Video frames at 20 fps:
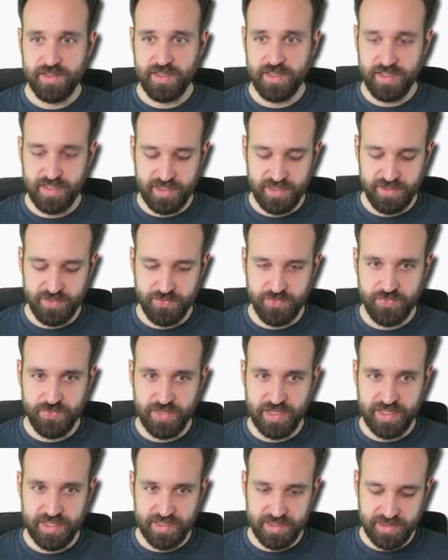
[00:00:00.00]
And
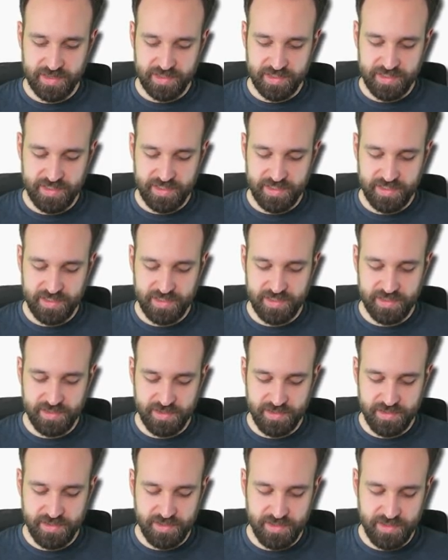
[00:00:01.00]
finally
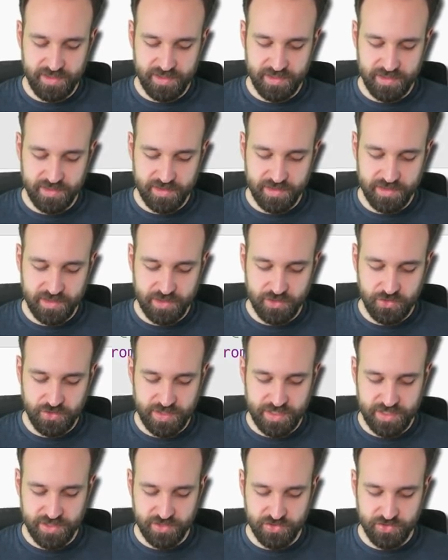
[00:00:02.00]
the
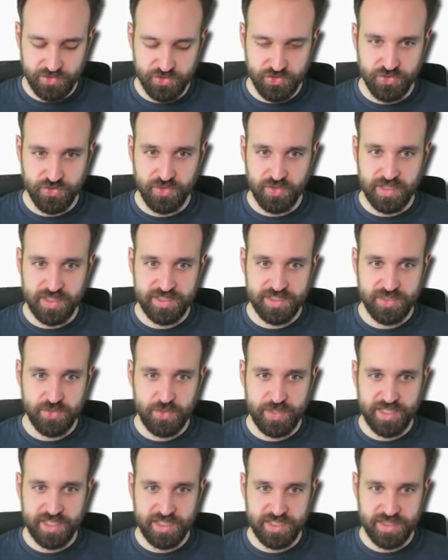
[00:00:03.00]
loading controller. So
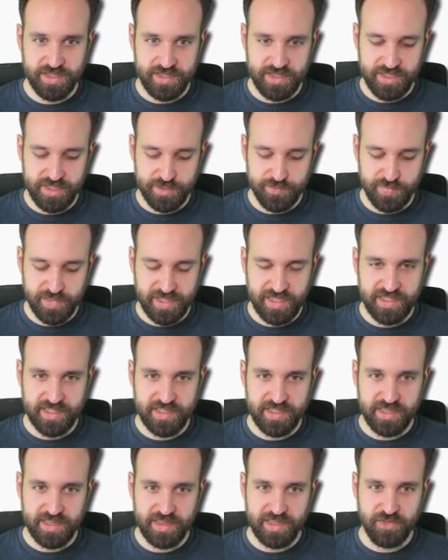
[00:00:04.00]
we can display a
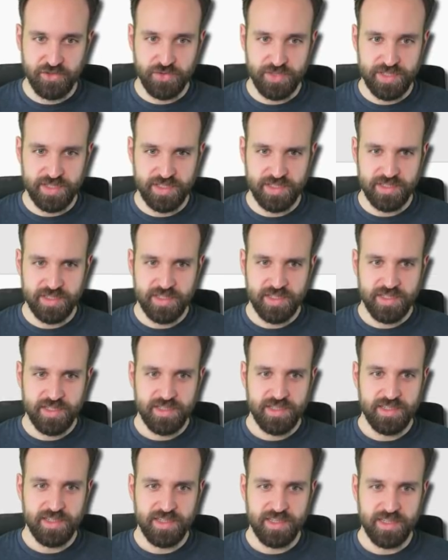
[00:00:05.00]
little loading
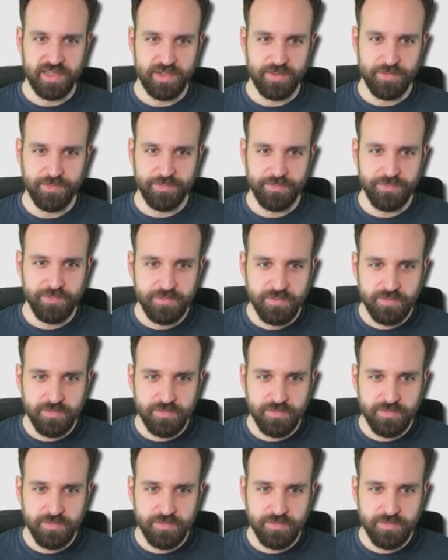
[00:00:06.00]
um,